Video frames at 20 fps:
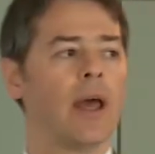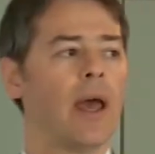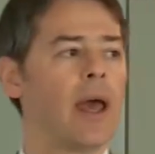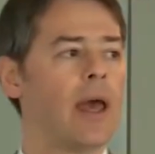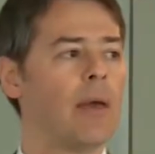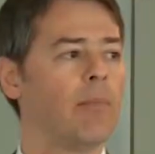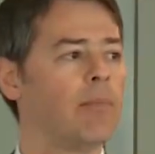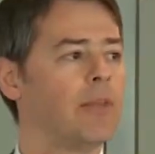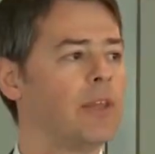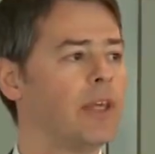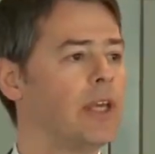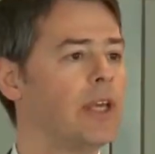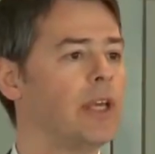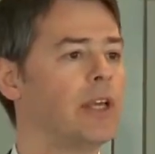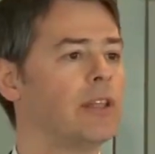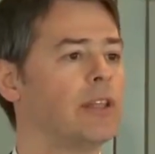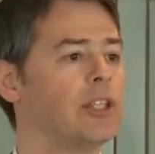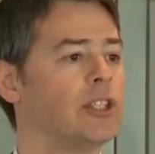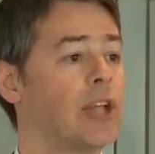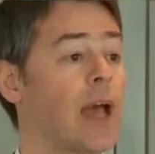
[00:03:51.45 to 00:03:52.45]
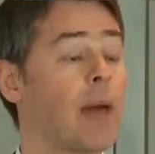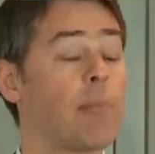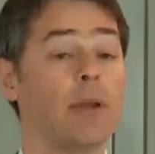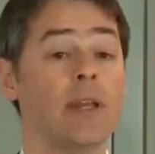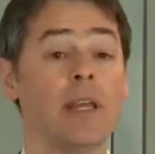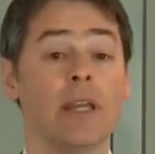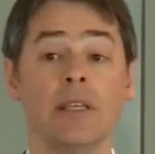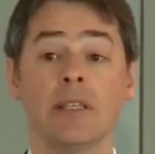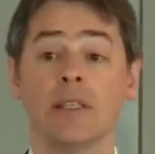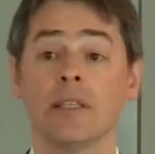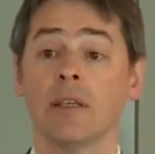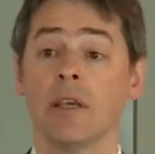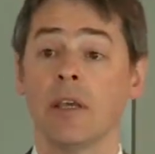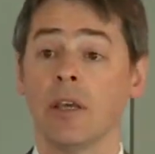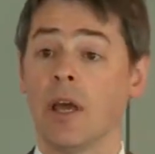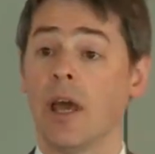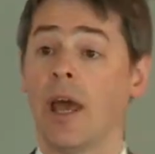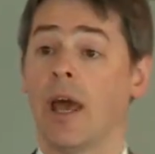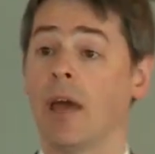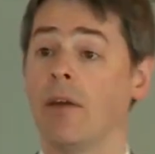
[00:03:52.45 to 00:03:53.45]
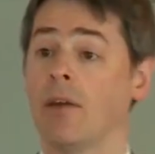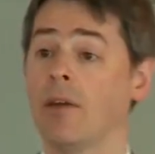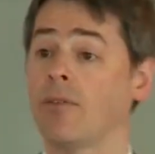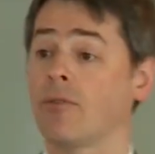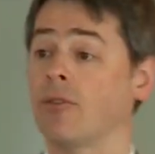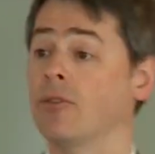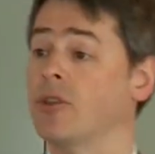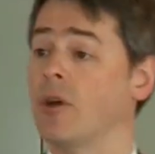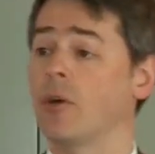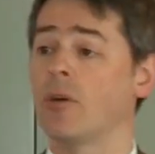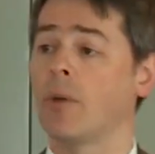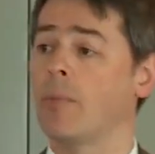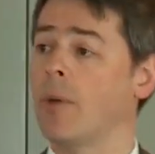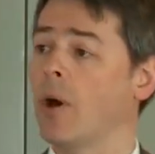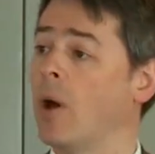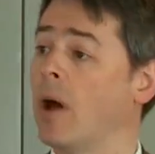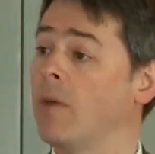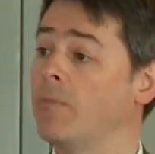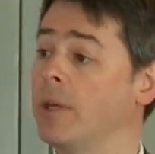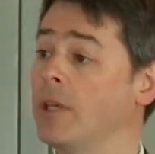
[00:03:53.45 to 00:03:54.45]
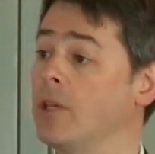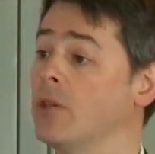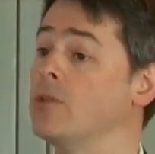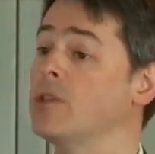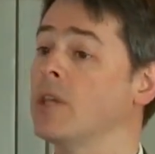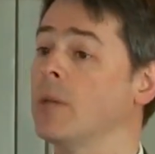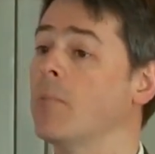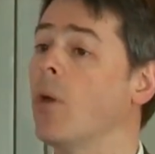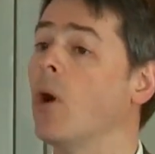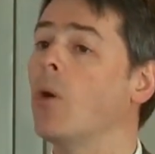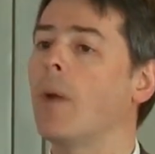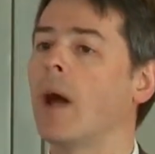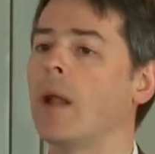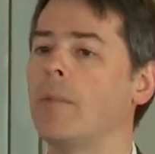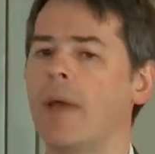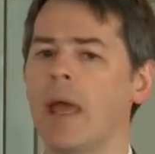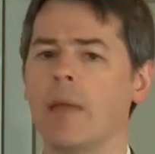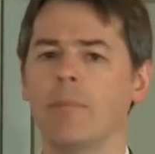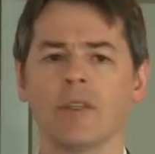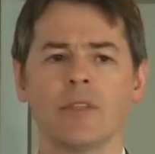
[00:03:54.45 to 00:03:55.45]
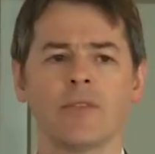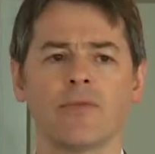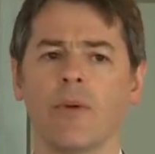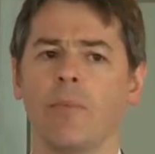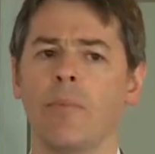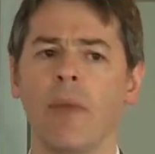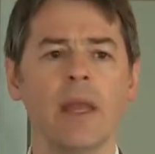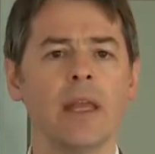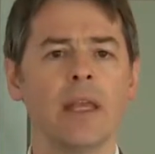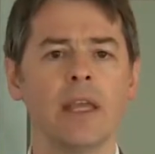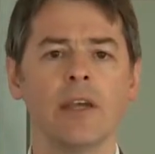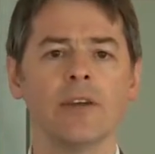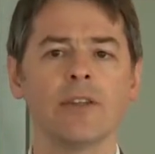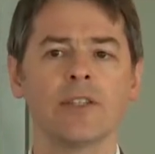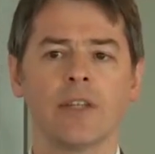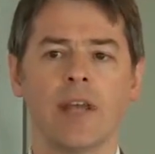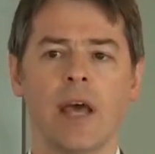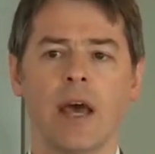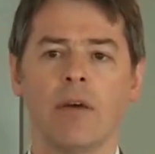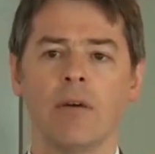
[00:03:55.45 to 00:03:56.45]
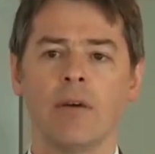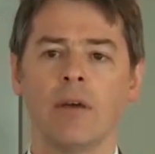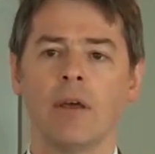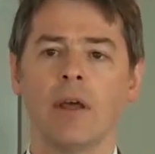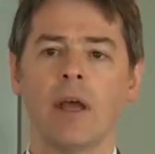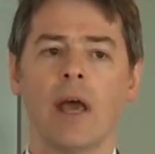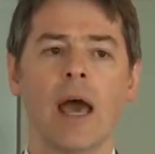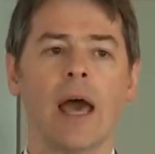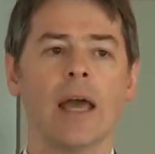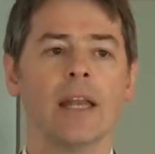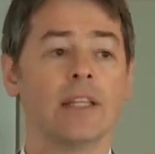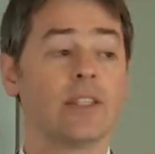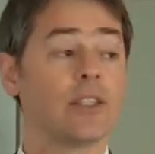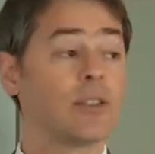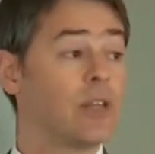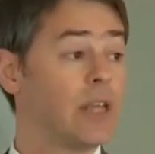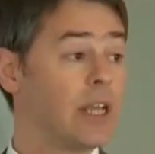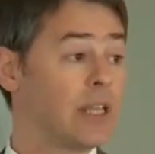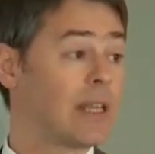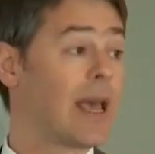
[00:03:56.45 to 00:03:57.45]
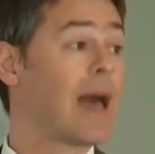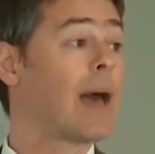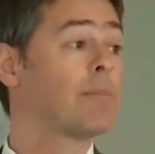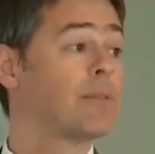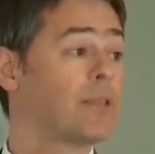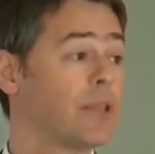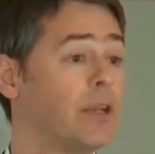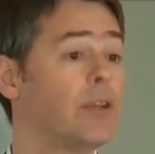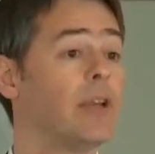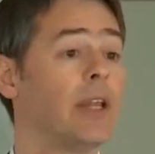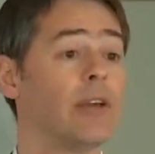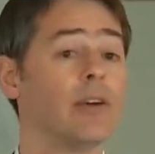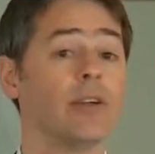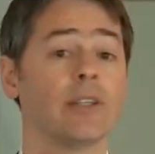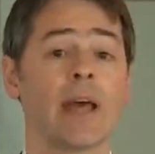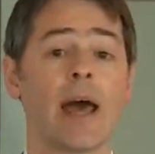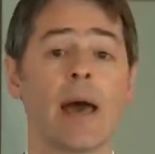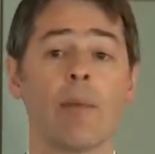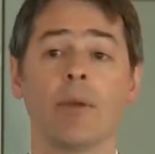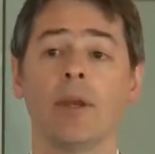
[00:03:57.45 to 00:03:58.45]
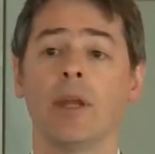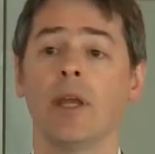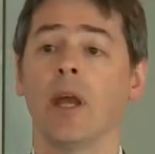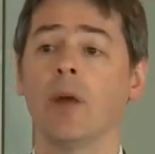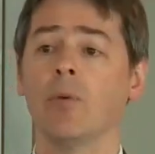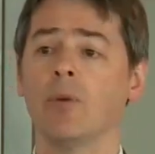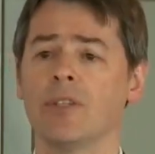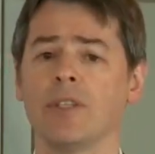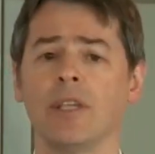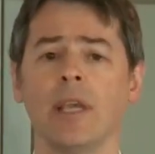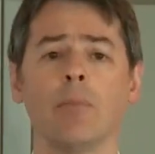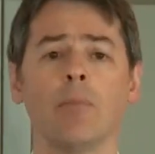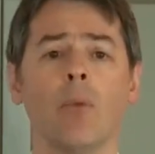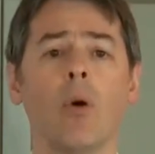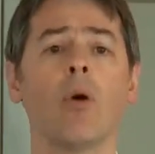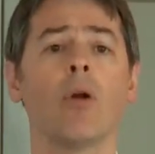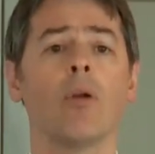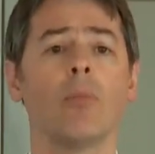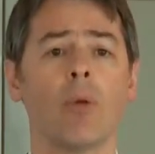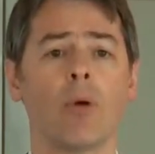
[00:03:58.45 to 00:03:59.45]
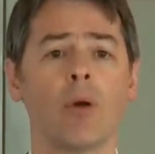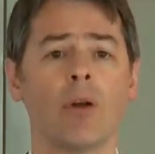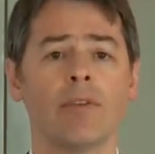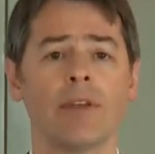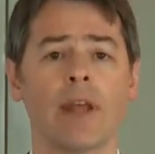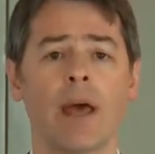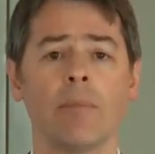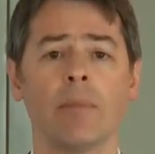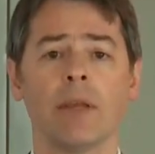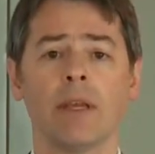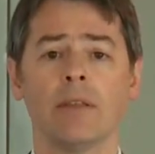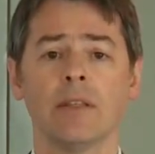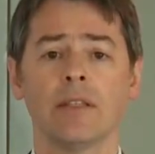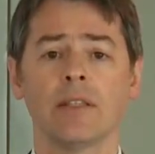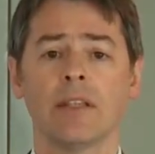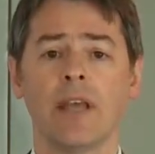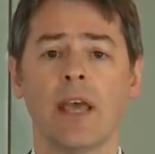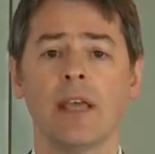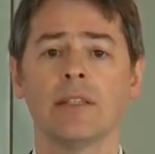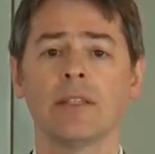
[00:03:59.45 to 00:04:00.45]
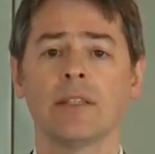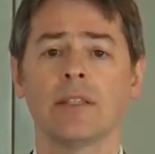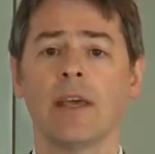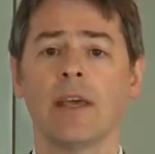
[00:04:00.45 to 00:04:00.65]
The Japanese, through Docomo, have been using mobile payments for many years now, and it's absolutely going to happen here. We're seeing more and more of it happening in the States.